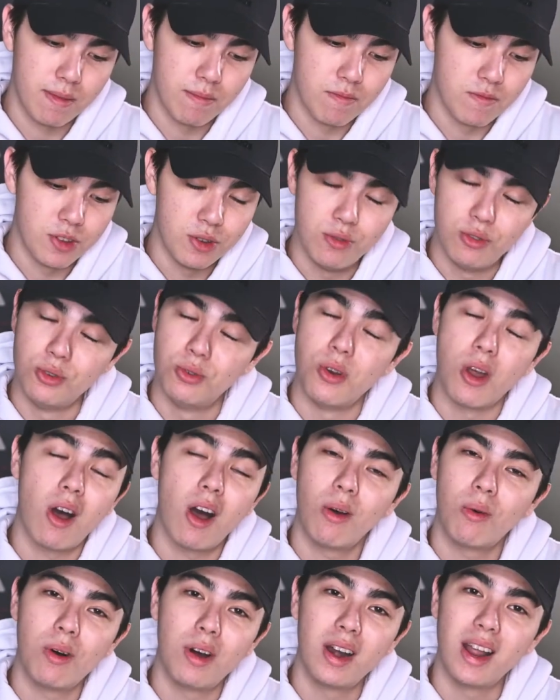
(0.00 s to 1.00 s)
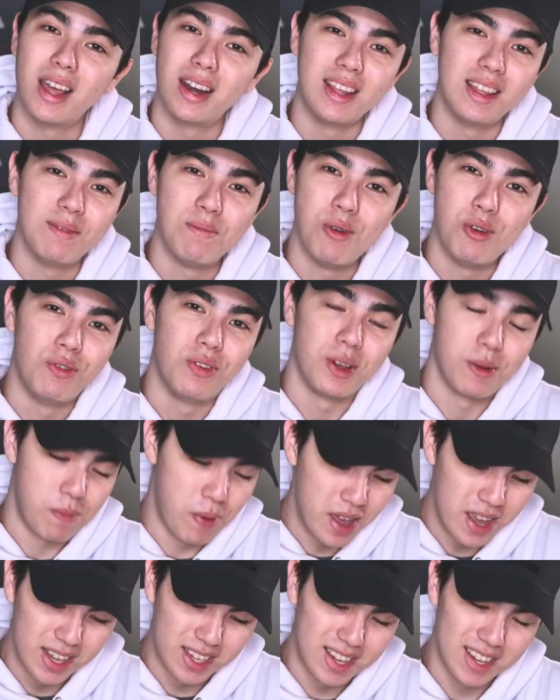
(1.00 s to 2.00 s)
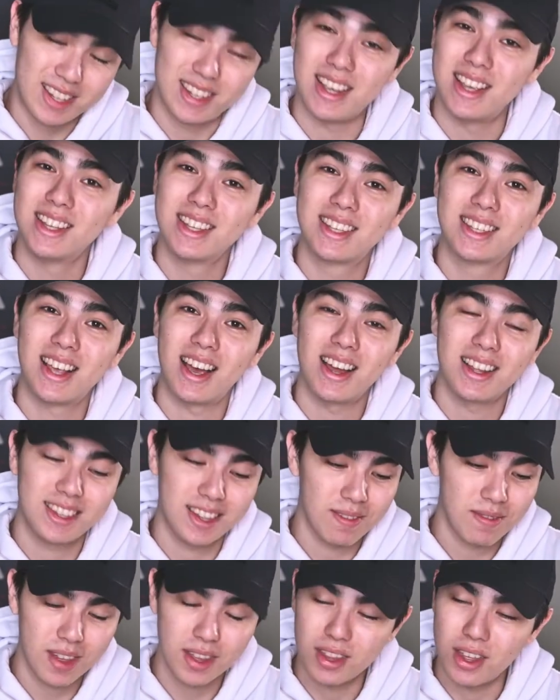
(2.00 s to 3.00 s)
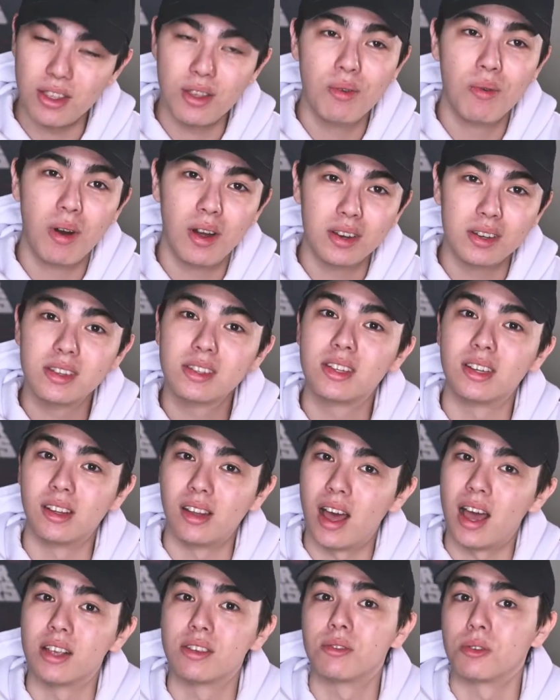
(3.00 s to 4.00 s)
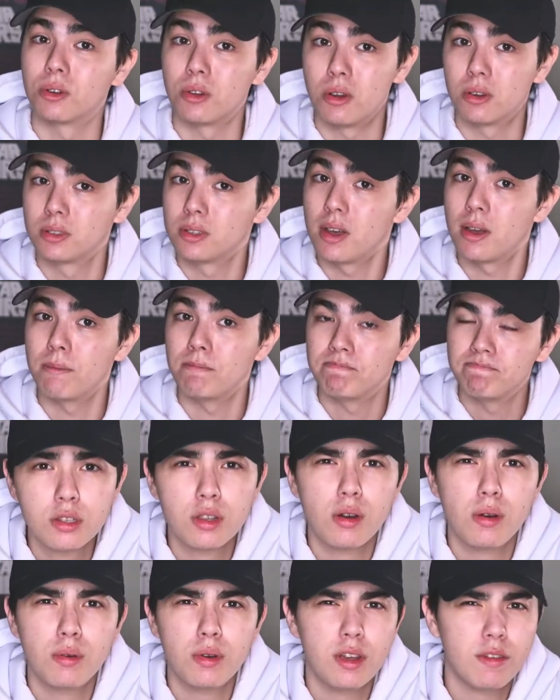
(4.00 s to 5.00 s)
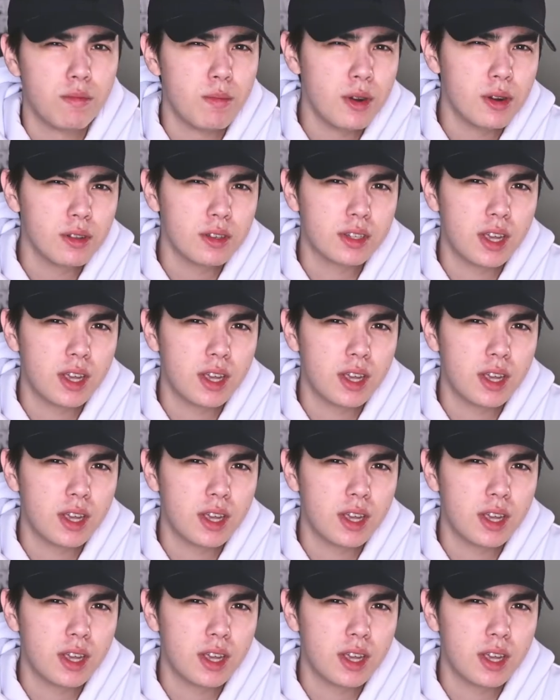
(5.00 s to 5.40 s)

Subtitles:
you do not want any moving pieces inside something that you want to last for a long time. So if mirrorless